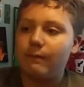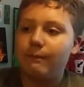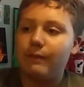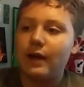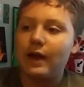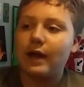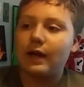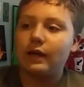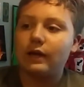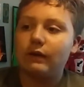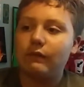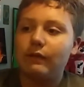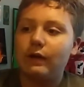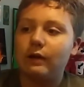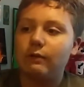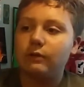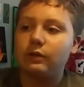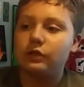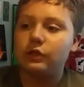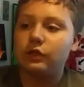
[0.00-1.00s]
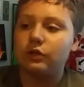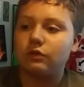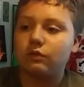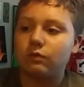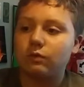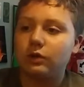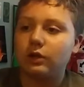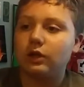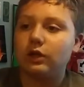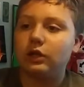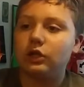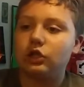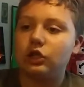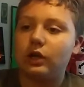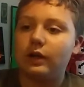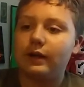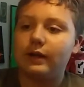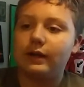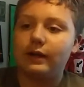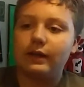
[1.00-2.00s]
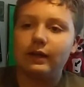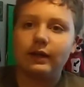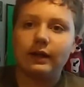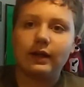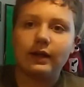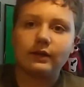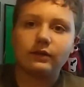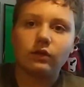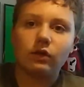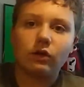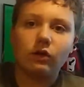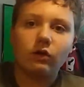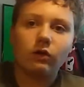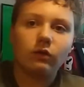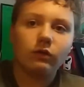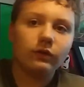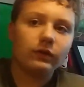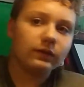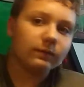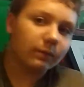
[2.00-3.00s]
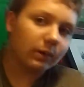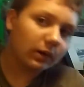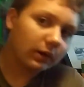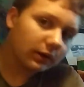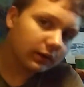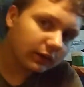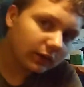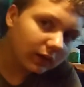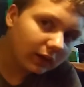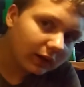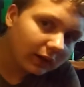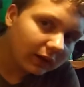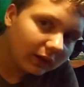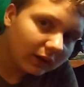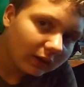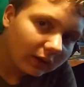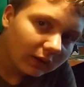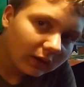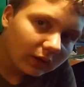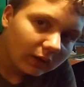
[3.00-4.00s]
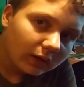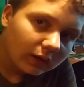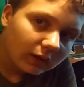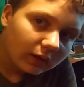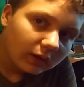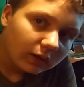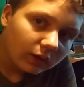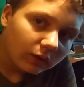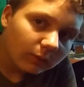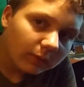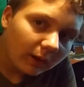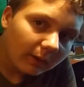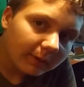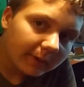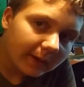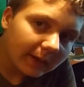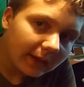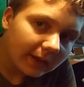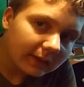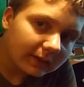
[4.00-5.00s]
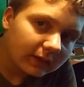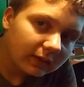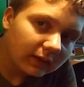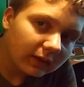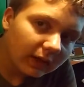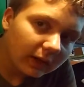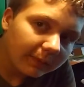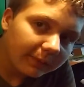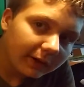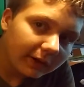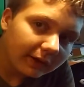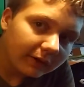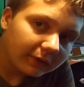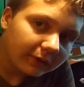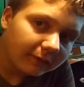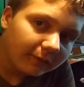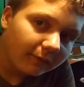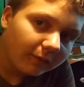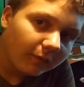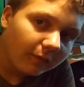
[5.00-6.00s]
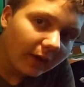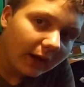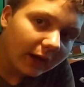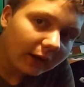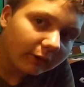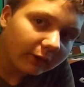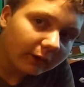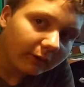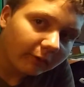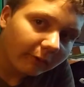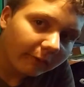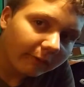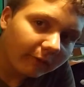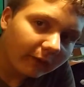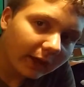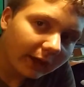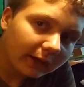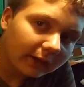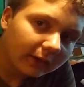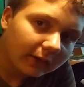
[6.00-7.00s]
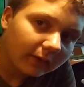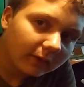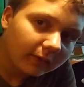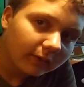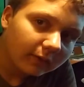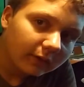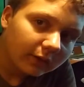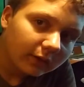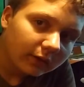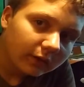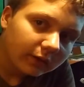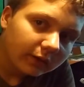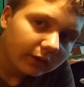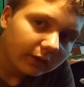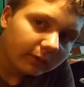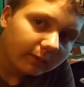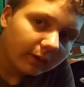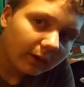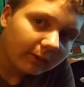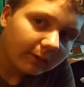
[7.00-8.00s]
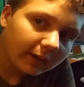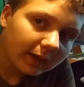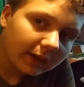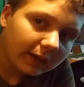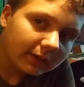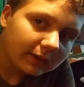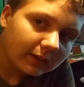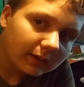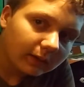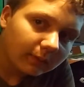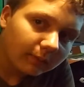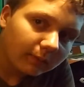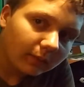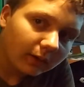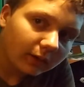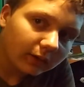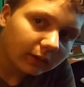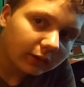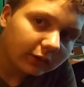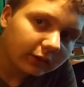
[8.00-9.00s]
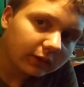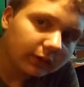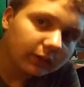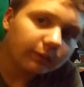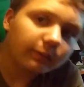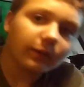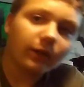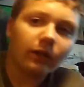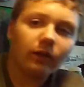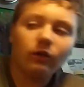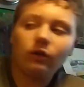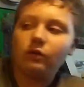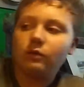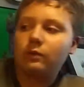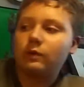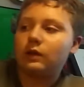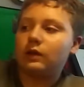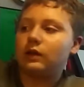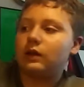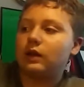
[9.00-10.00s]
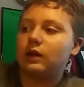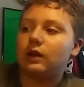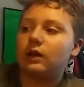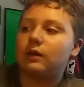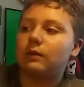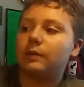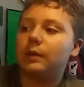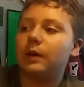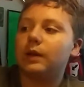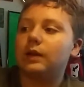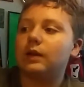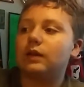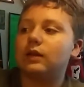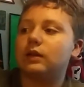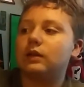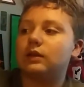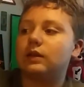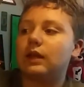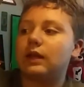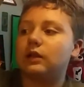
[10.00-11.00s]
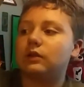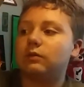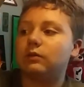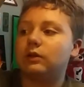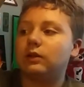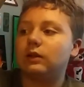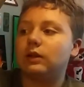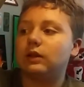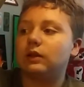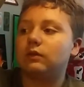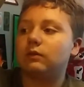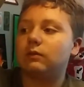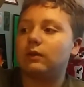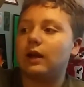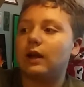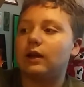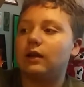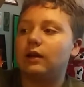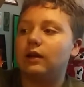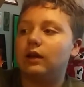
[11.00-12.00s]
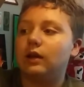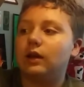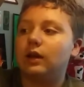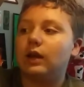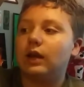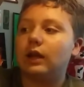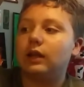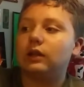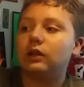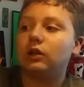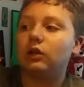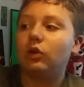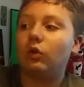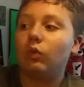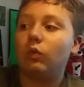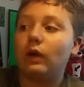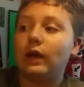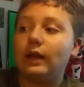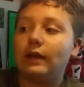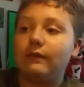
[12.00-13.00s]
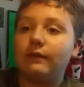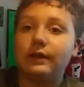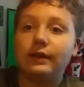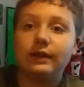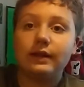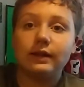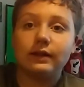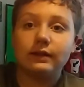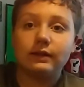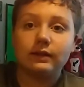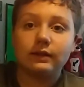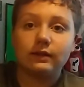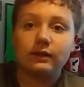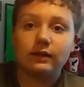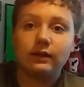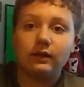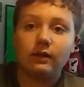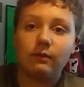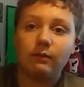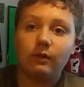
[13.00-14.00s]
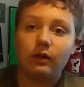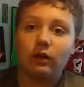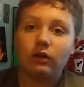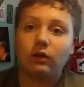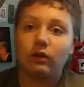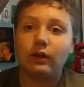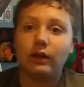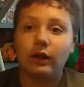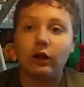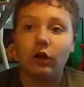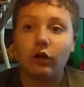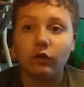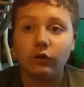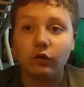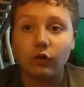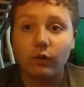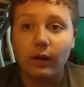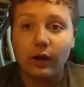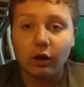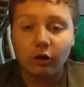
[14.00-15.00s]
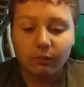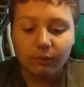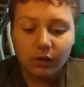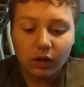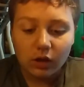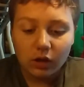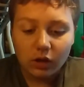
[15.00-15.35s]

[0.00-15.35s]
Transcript: back of it, which is really shiny and has all these marks on it. You probably can't see it, but it is very reflective. Probably can't see the marks, but nobody can, but that's what it's red. And little wavy discs in the middle also help.